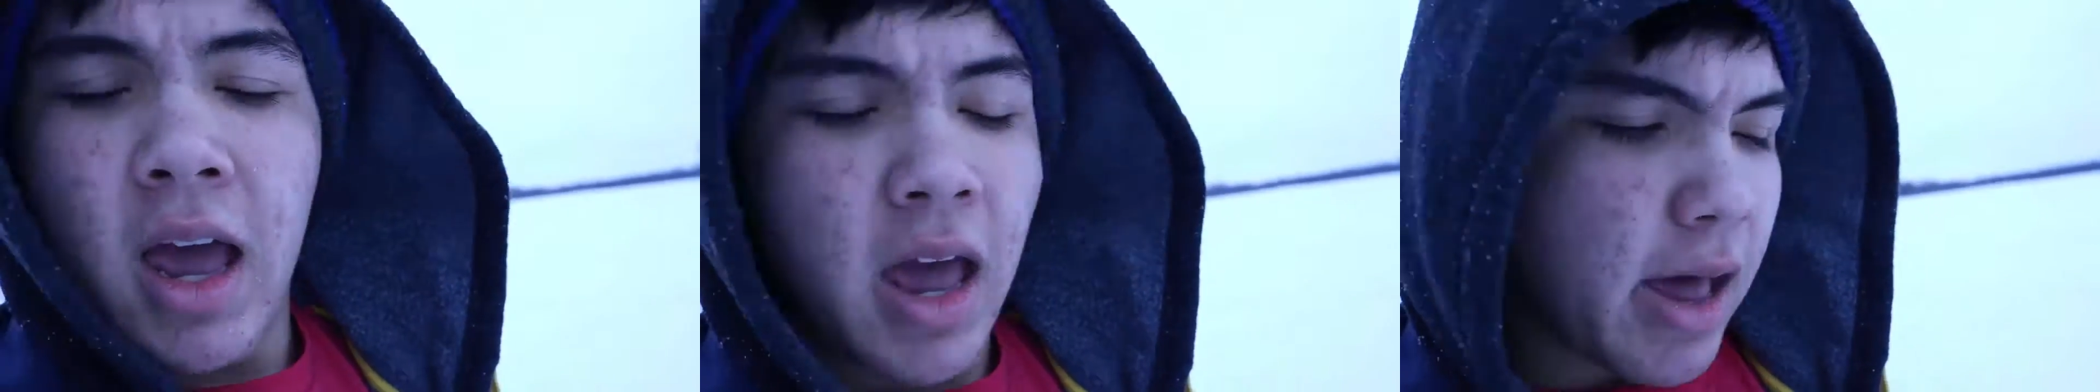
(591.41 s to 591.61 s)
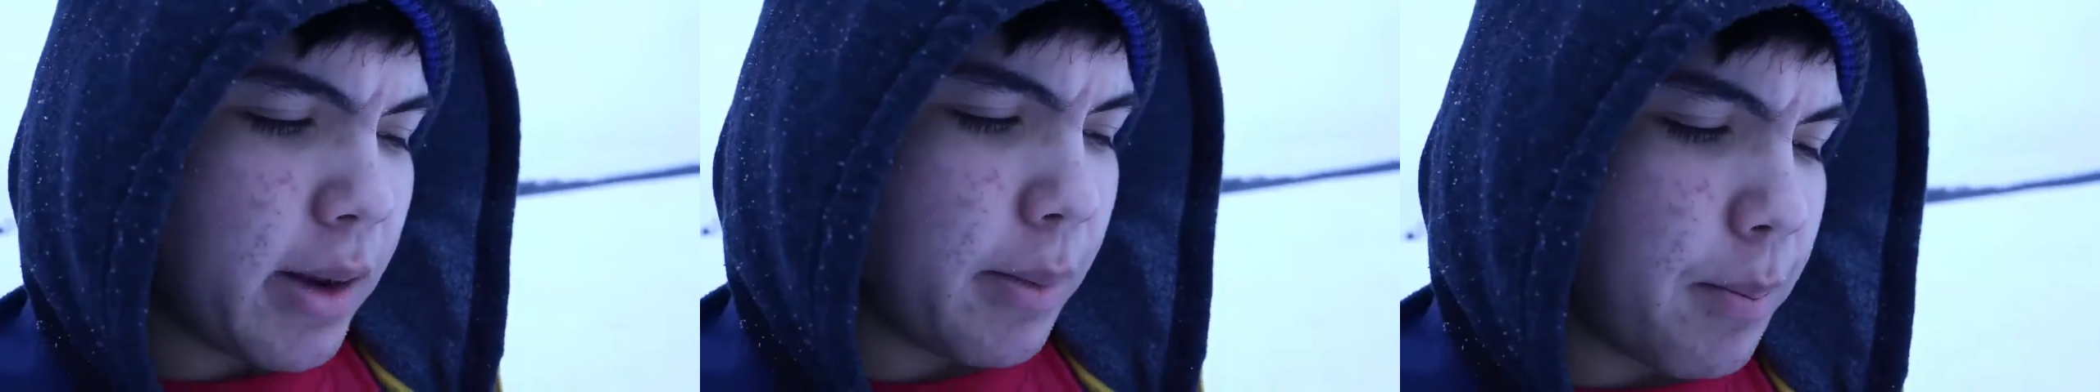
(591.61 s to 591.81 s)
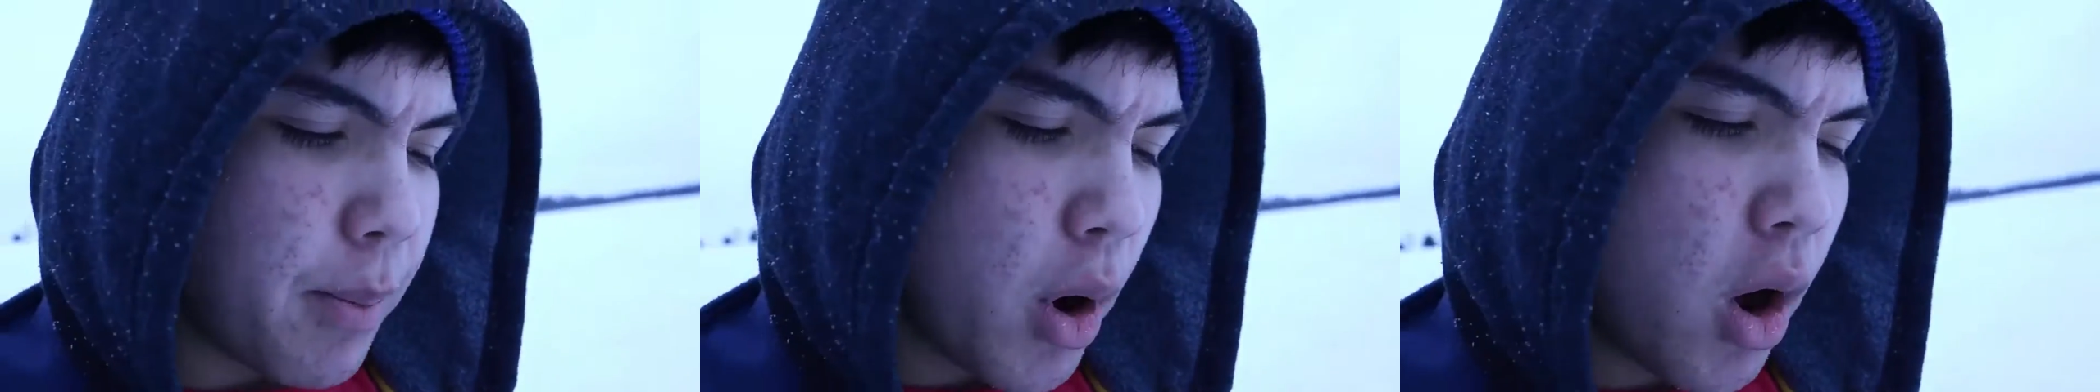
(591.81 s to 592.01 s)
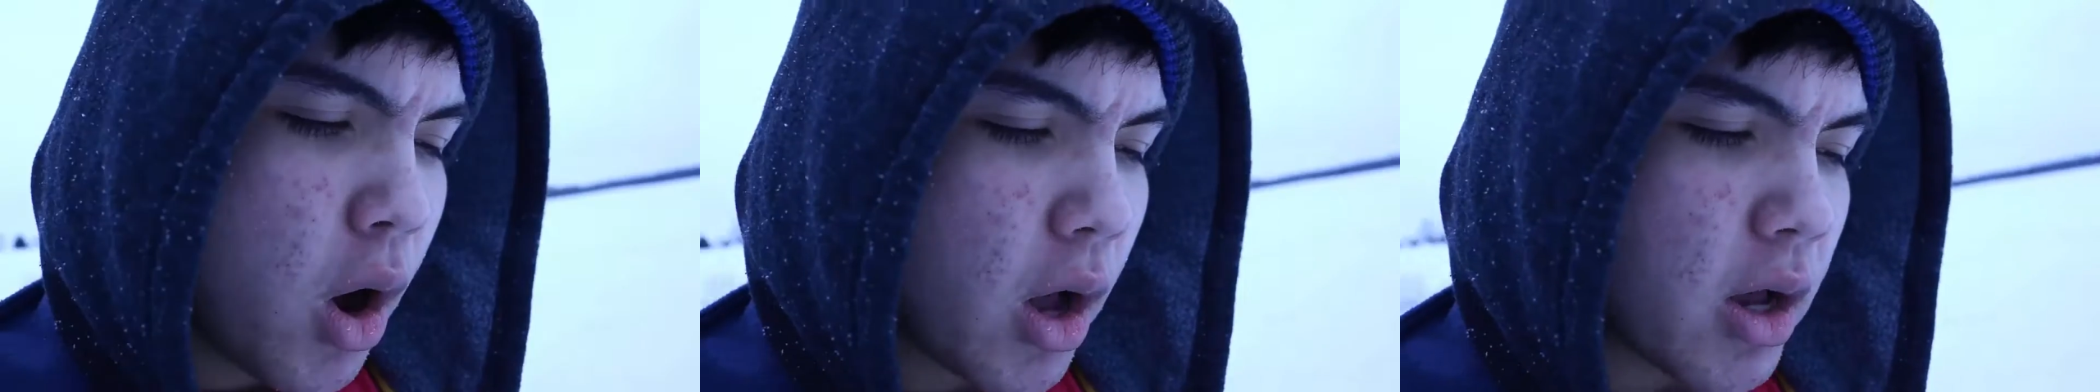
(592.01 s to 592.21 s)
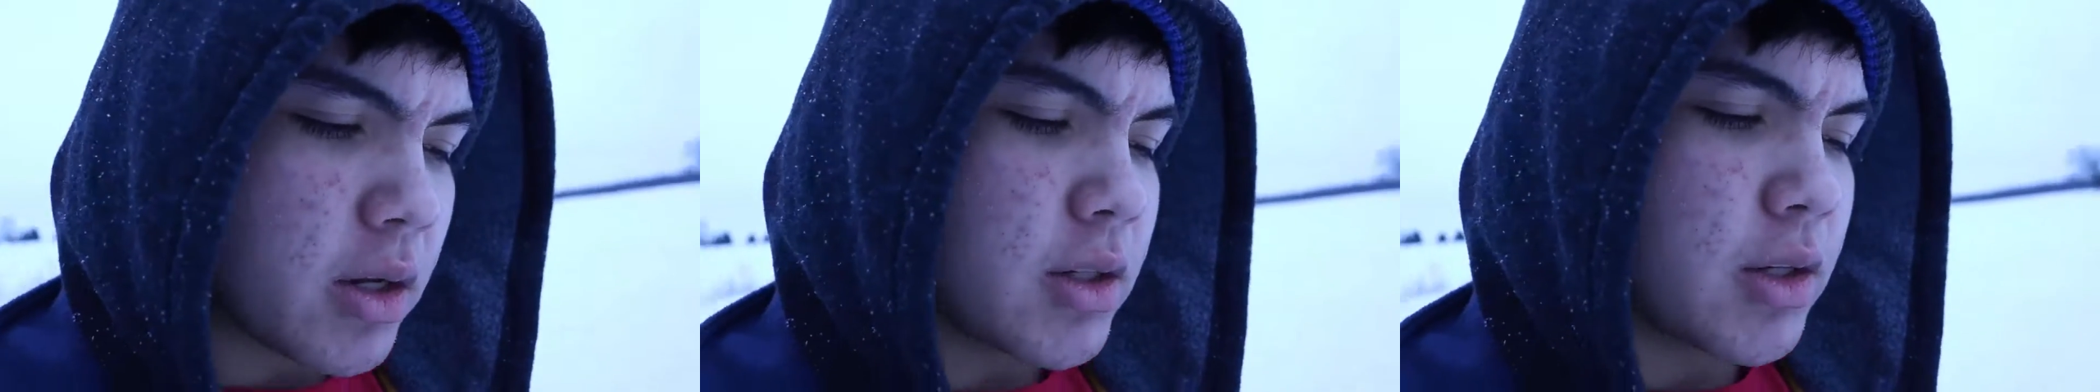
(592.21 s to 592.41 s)
and
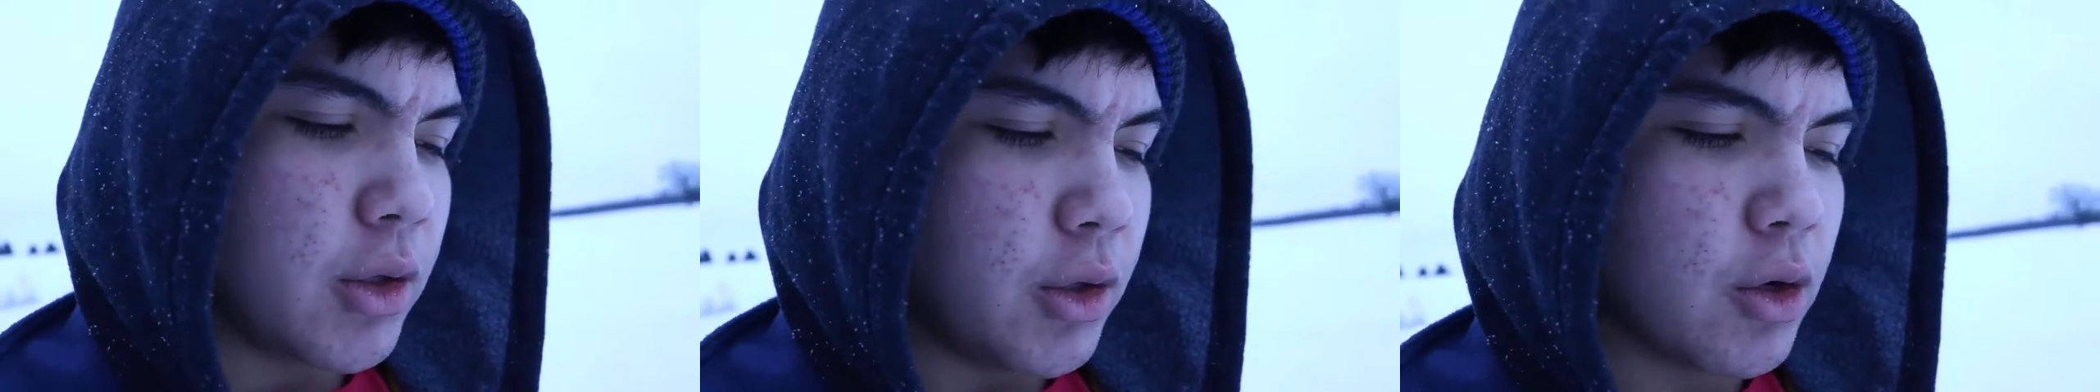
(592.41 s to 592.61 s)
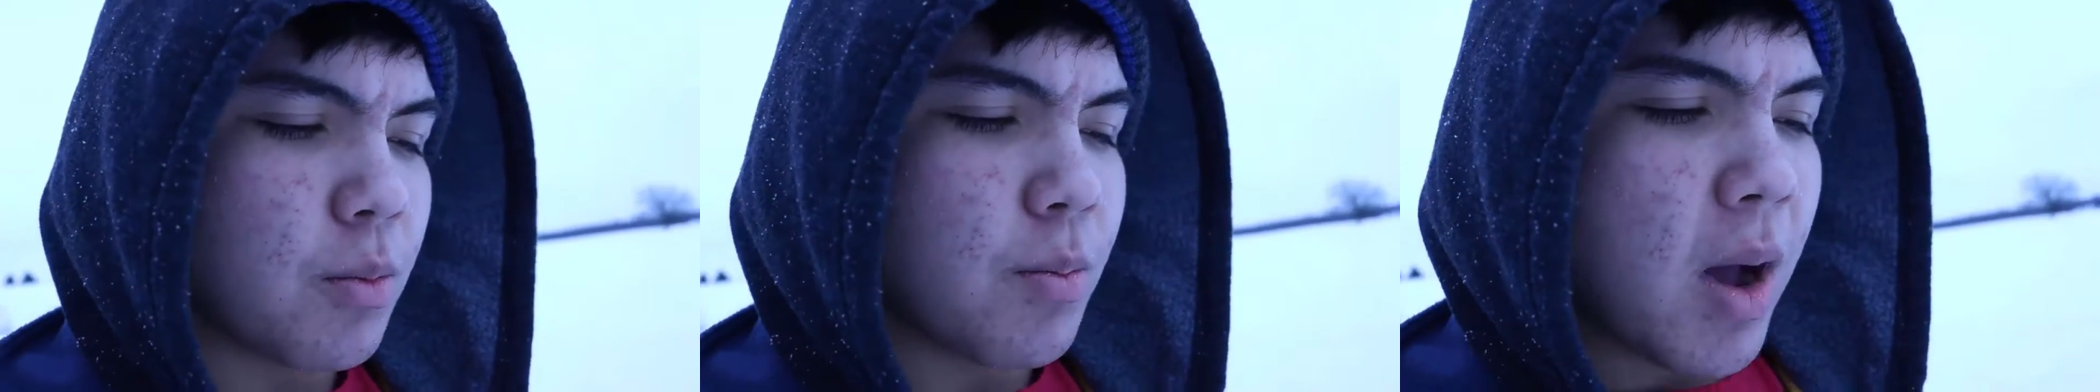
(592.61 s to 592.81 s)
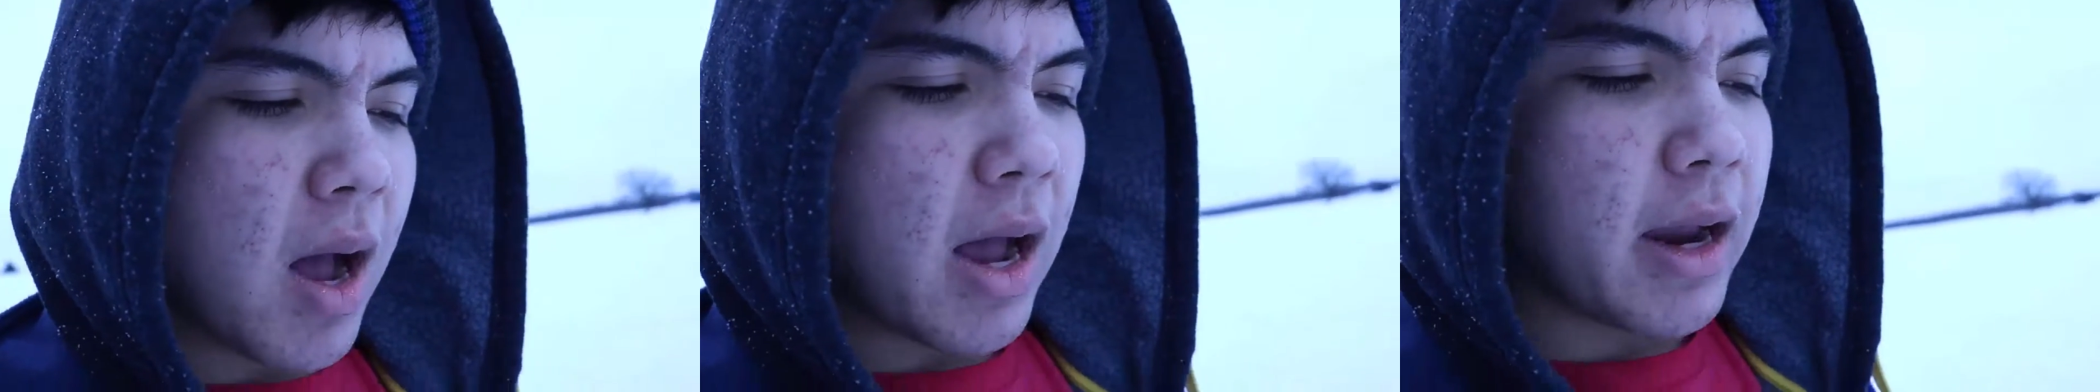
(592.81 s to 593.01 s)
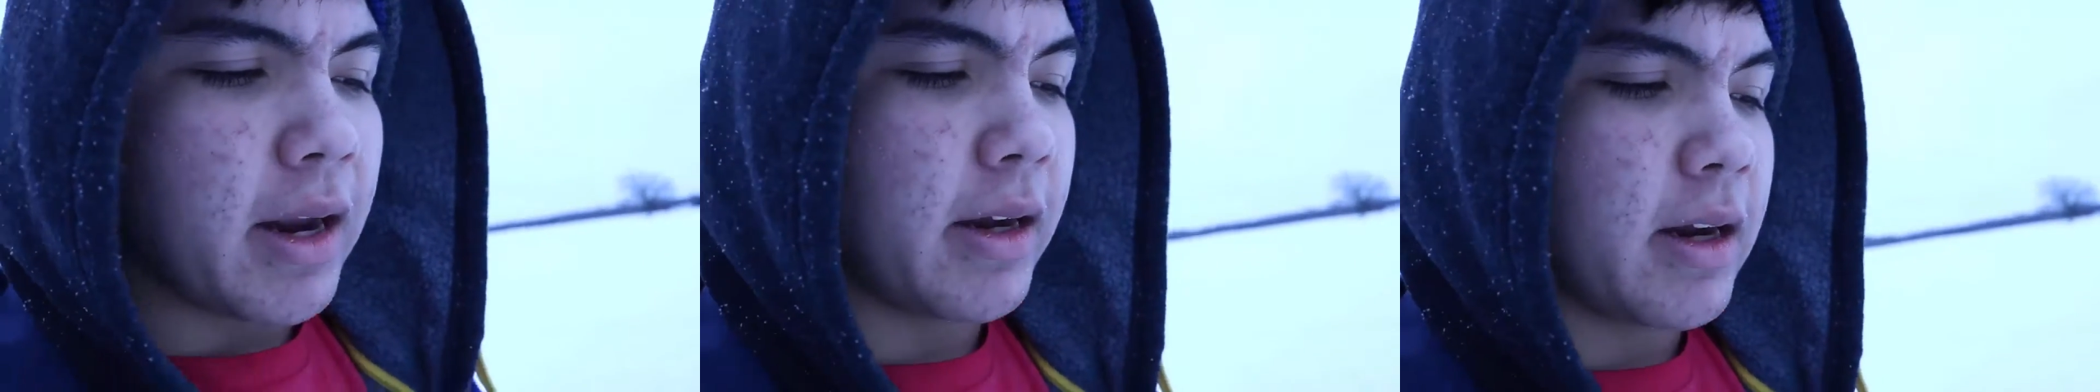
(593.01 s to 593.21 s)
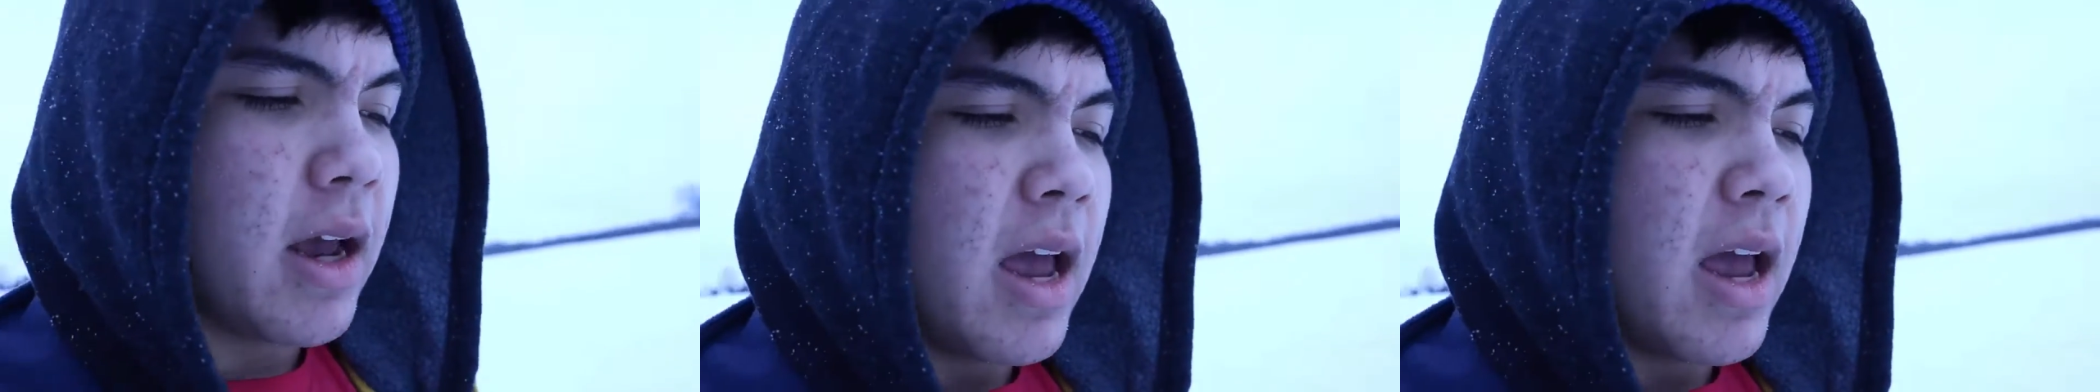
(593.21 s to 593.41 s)
pause your mind